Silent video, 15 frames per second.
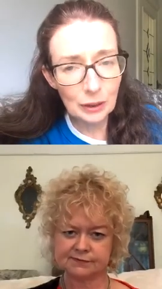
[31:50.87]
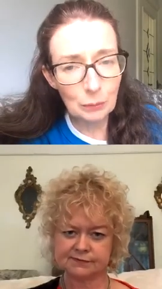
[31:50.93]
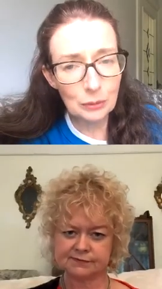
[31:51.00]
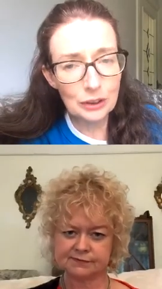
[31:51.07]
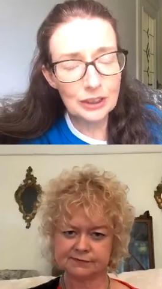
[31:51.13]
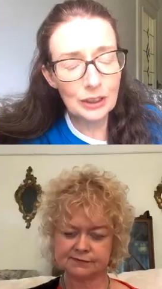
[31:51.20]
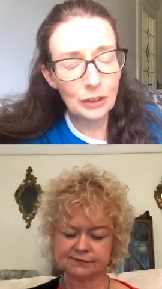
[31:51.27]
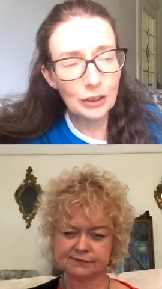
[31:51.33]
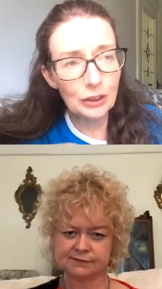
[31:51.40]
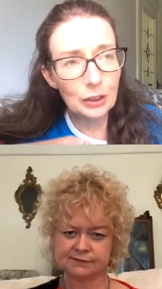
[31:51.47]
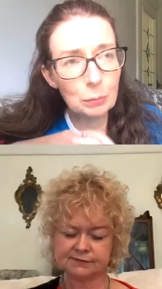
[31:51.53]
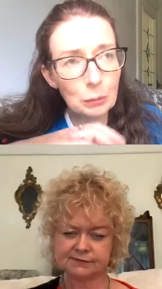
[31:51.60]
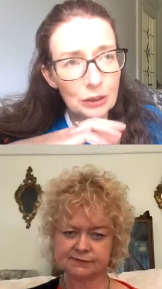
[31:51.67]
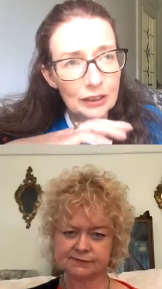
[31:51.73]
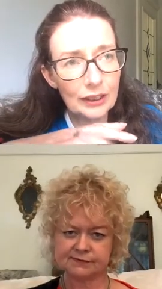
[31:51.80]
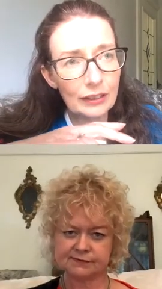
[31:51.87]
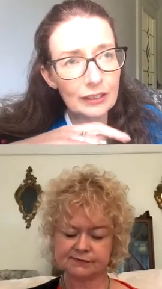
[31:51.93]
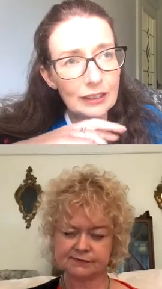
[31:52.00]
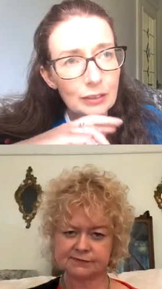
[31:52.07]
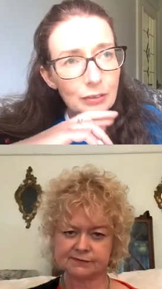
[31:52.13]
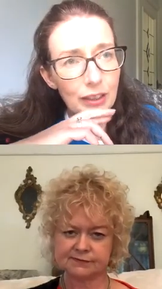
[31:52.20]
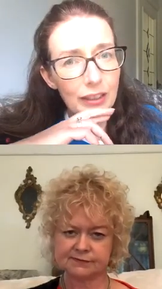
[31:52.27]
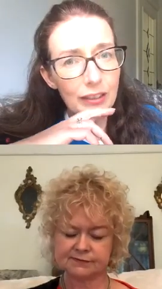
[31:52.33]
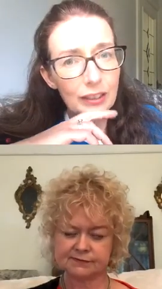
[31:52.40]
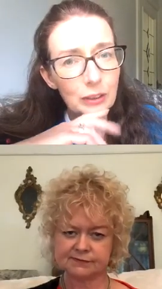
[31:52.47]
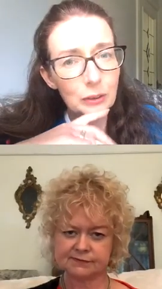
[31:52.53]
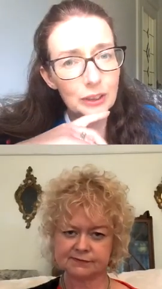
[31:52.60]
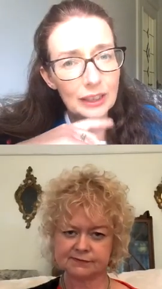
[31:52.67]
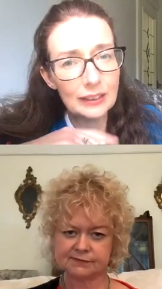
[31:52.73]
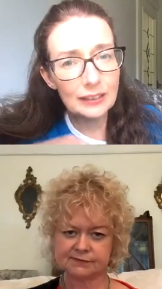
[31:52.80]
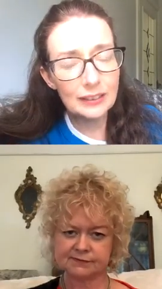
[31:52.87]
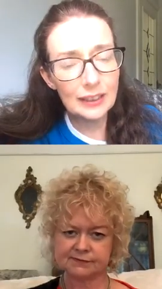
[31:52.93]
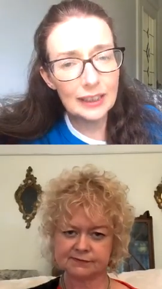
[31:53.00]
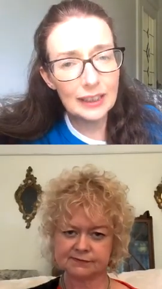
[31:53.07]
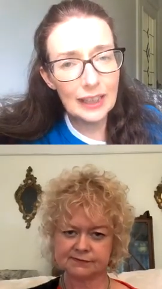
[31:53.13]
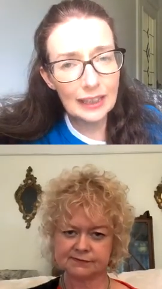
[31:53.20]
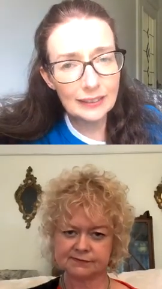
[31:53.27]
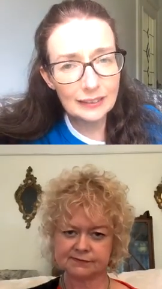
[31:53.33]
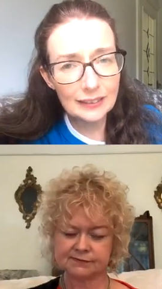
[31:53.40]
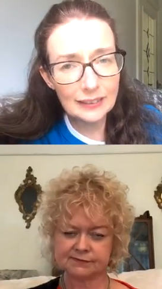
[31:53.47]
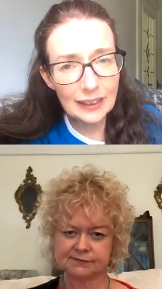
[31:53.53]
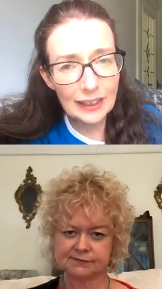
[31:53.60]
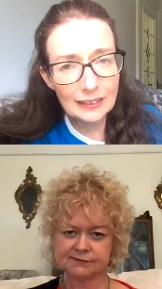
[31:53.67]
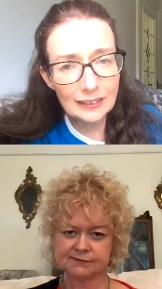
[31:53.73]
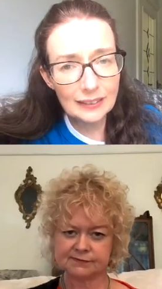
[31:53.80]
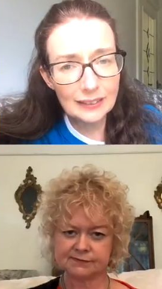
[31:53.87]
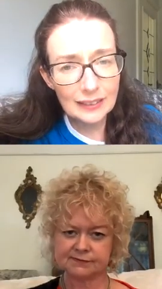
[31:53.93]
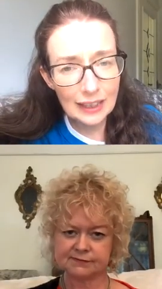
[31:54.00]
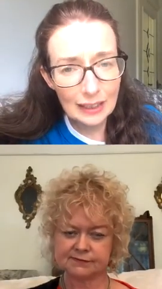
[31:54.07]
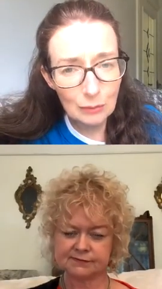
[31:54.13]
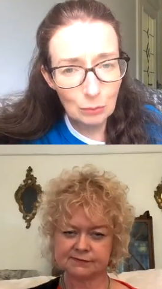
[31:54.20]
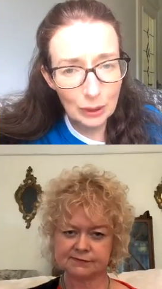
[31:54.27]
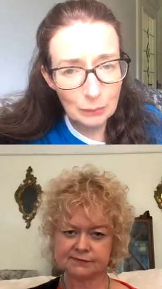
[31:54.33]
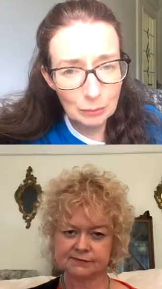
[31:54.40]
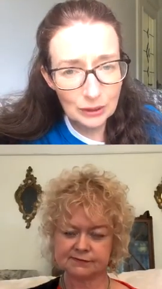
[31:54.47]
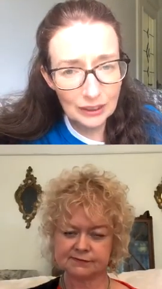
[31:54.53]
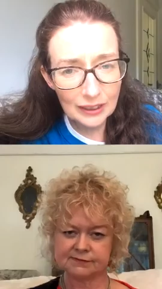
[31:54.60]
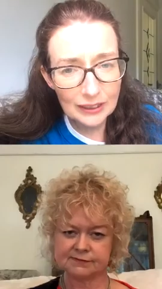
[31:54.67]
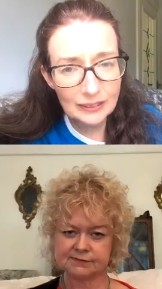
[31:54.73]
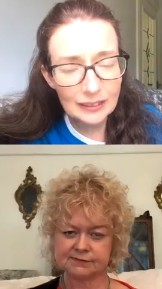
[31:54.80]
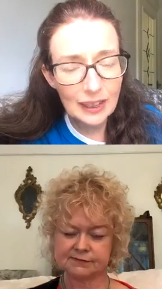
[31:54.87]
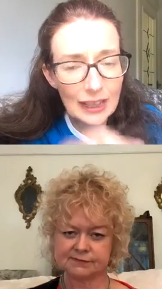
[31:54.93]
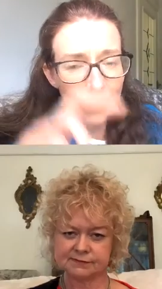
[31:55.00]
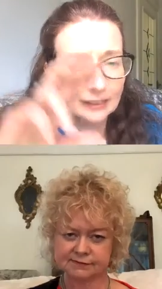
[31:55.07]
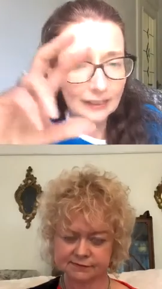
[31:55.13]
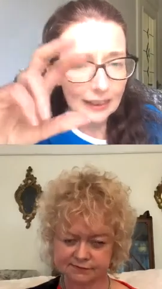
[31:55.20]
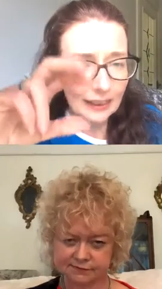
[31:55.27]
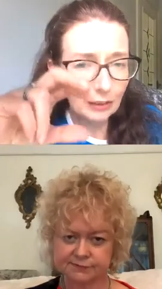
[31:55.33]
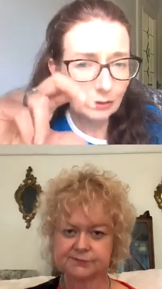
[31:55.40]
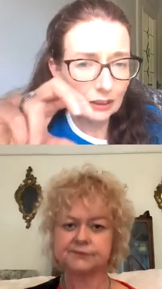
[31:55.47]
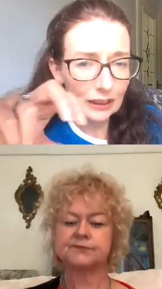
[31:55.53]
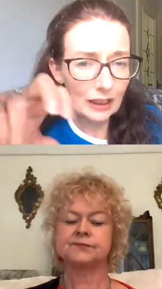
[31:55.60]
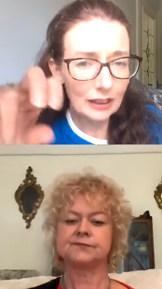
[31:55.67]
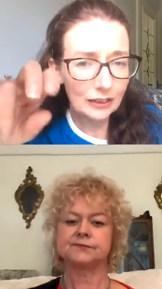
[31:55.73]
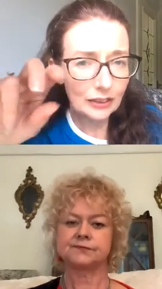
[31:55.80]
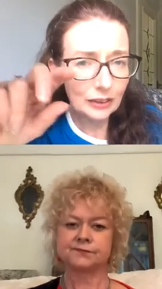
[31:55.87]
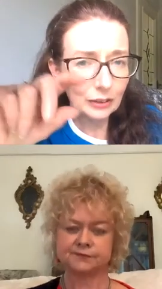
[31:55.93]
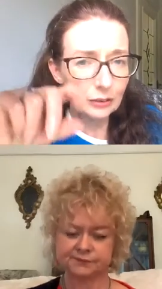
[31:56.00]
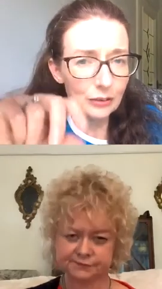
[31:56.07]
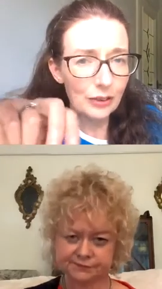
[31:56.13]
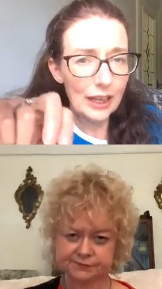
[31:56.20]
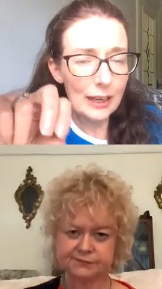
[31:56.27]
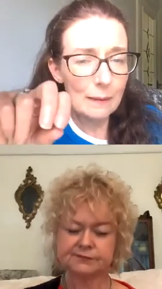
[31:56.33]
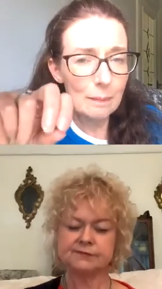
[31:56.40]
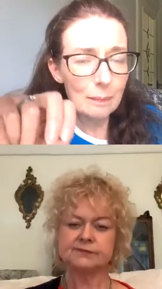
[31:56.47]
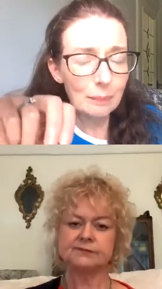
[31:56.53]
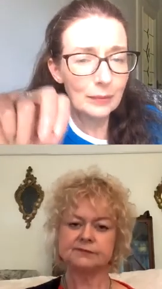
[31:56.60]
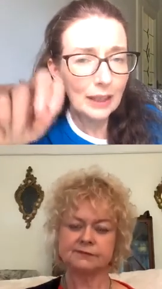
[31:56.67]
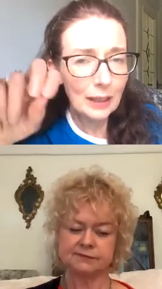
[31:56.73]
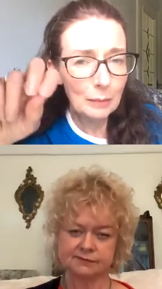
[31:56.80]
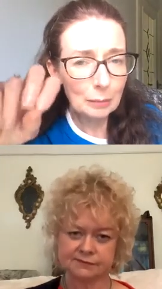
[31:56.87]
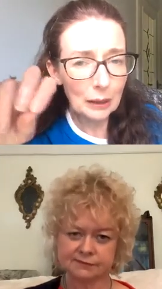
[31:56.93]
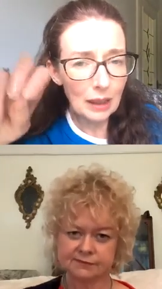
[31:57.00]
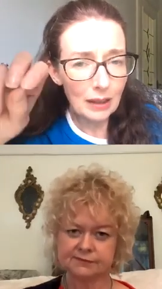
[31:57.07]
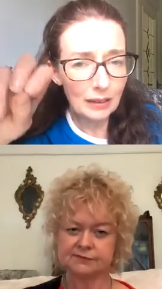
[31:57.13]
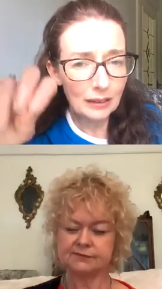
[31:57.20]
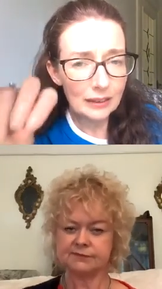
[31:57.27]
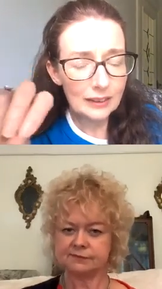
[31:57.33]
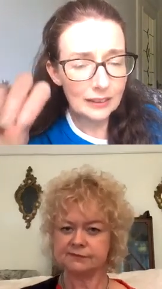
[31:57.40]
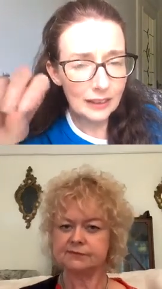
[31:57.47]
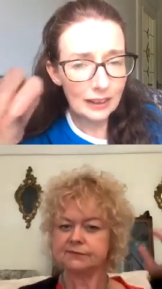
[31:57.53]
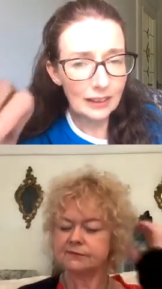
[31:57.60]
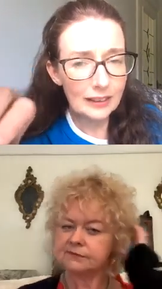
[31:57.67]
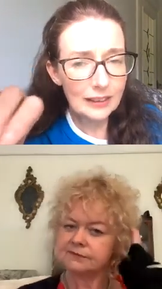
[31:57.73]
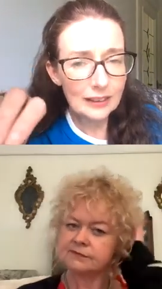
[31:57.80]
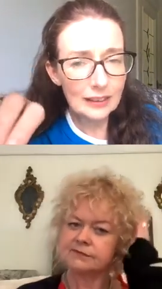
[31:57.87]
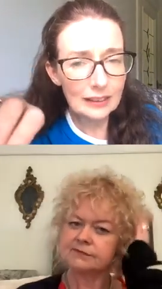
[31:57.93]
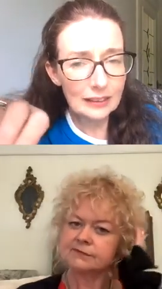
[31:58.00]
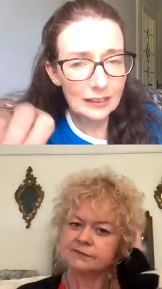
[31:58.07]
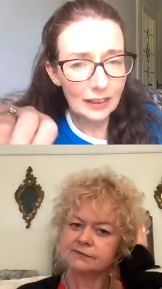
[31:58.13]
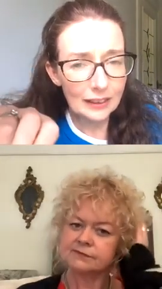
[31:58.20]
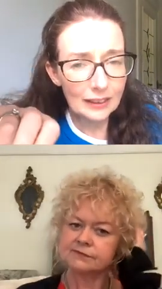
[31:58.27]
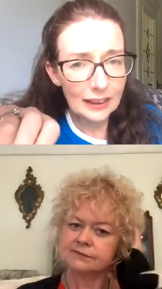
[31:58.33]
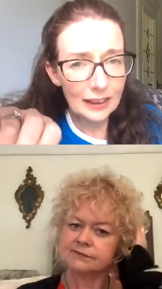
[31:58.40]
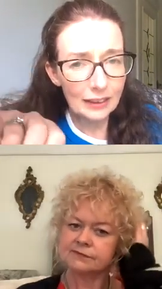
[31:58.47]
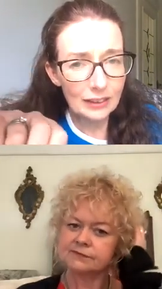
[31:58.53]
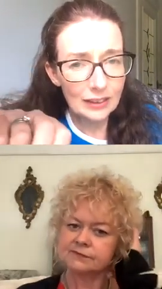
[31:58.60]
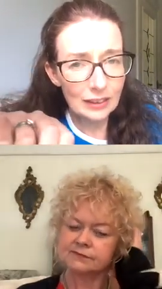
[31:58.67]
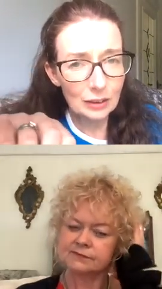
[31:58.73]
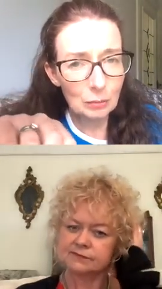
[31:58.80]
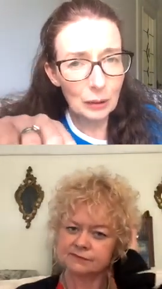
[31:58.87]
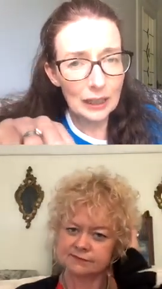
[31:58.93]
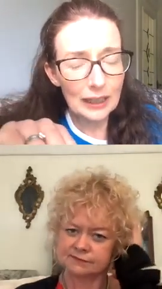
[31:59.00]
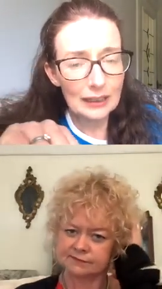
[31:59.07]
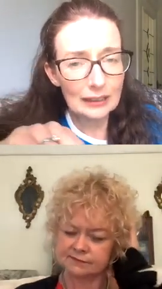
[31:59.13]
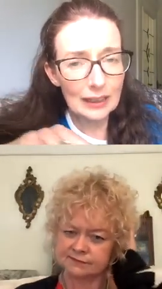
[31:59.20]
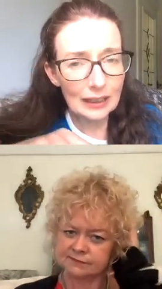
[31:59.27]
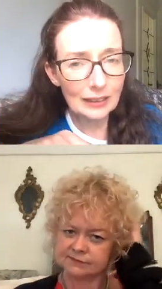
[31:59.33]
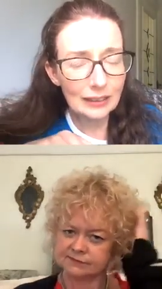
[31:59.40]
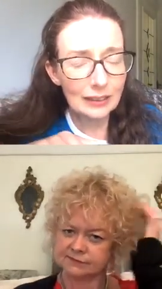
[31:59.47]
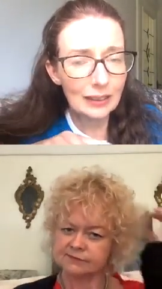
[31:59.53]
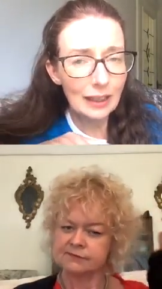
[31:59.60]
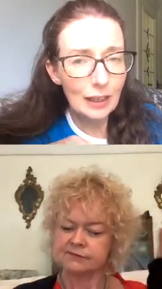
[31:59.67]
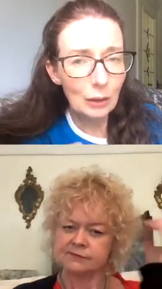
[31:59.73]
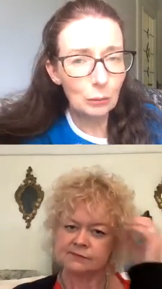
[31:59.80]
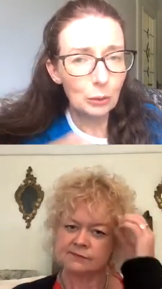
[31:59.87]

Speaker 1: of the others, but certainly very good, is the Yes Yes uh, website they have a lot of um, blogs and articles on theirs as well. That's one